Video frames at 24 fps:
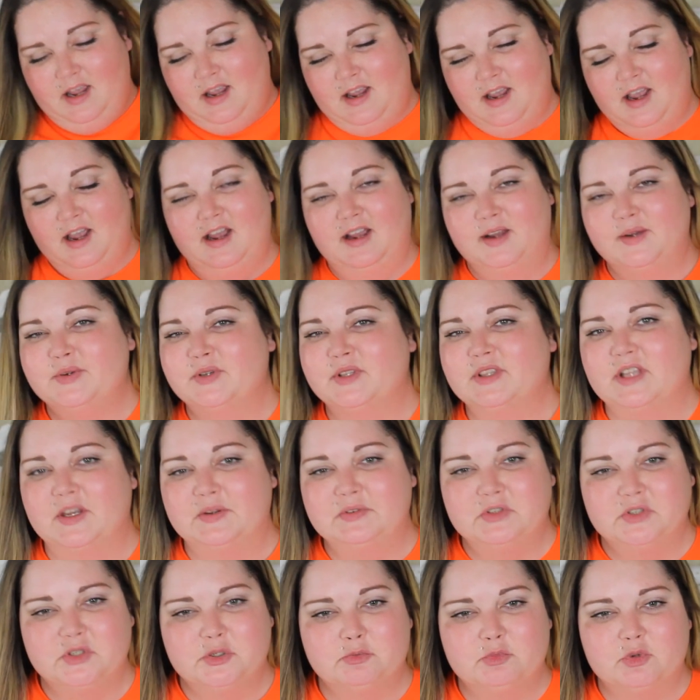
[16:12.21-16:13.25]
I would love
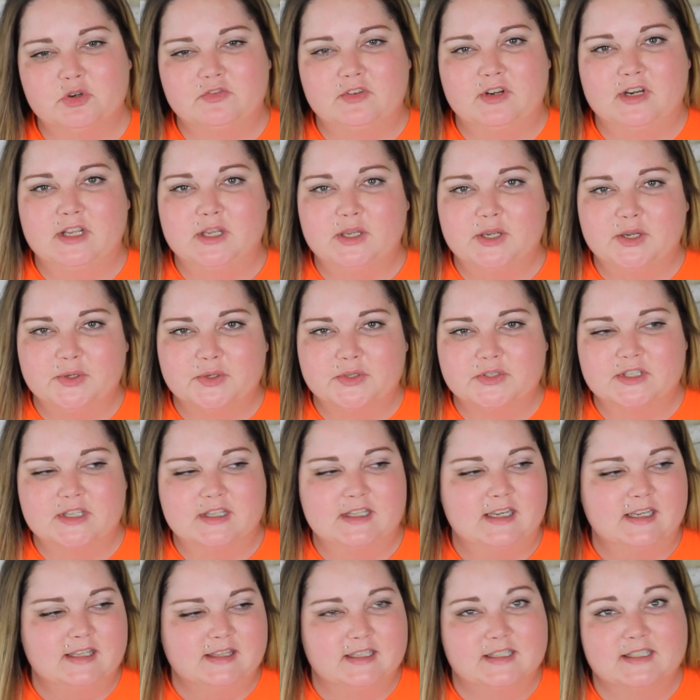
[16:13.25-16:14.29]
to do more videos
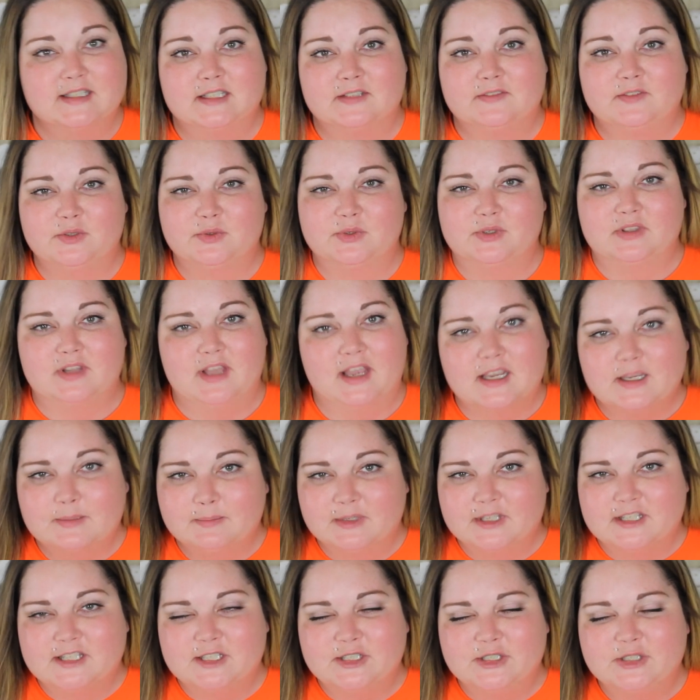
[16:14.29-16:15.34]
like this if you would like
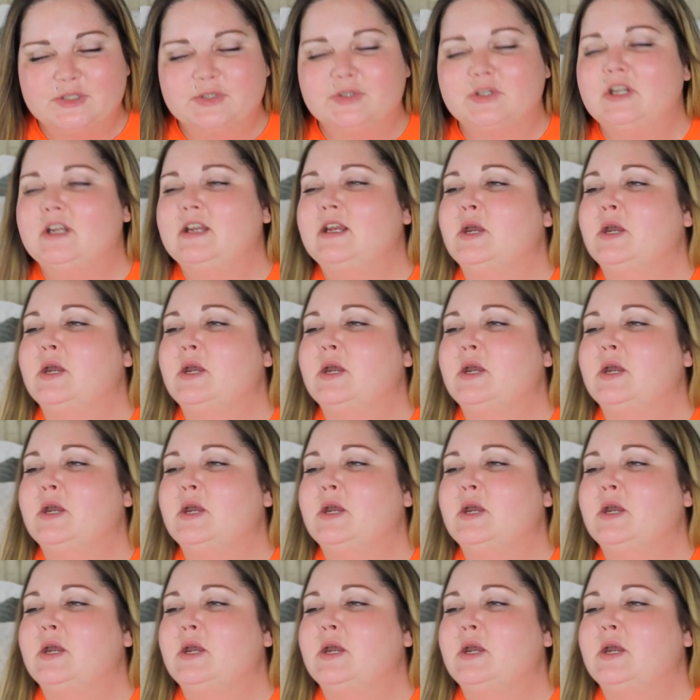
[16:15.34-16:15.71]
me to.